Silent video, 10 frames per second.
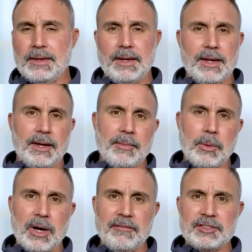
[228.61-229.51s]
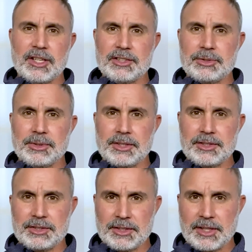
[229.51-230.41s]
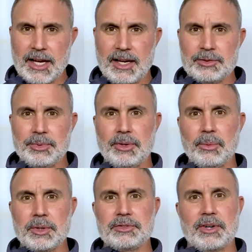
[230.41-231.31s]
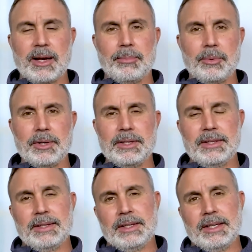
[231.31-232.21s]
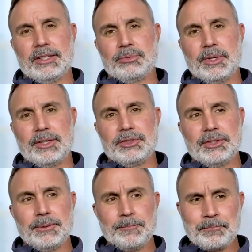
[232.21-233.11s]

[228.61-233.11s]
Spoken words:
My wife is also a nurse here at the hospital and works for HighPoint as well too.